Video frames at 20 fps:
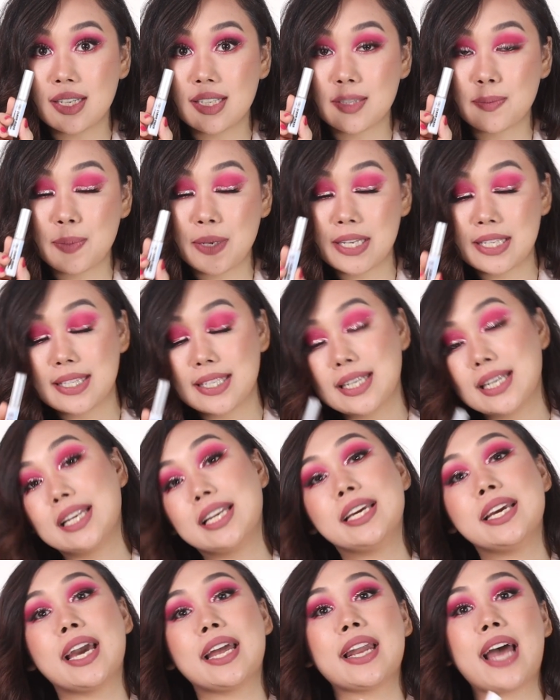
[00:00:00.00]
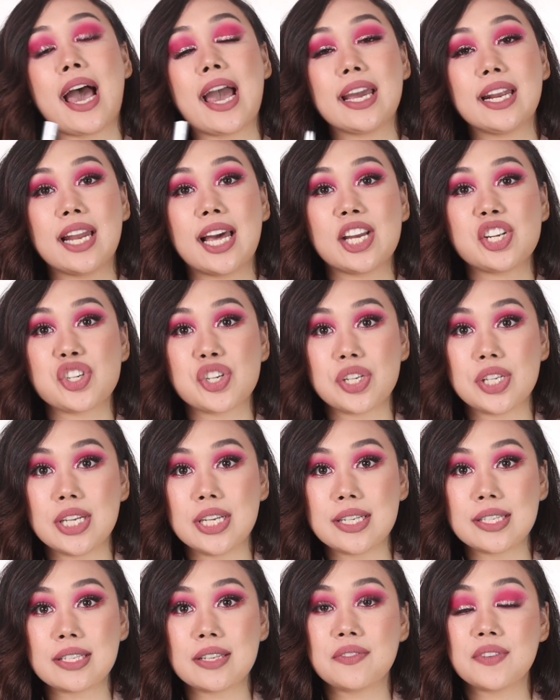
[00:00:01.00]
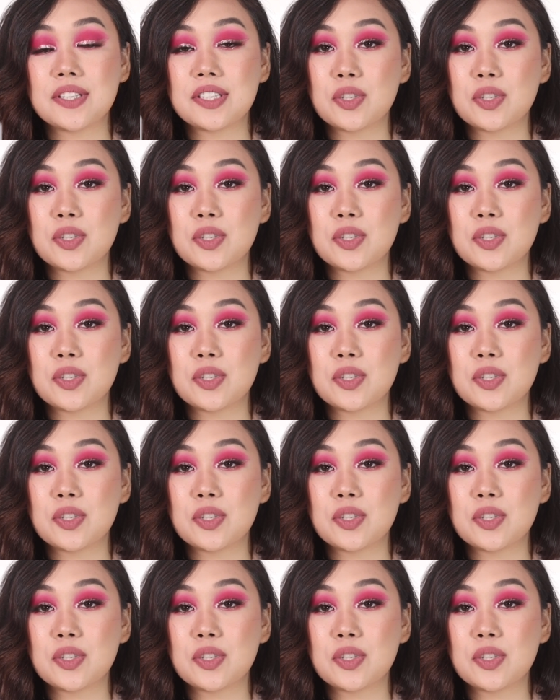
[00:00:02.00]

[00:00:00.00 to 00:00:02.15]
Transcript: It's basically an eyelash adhesive.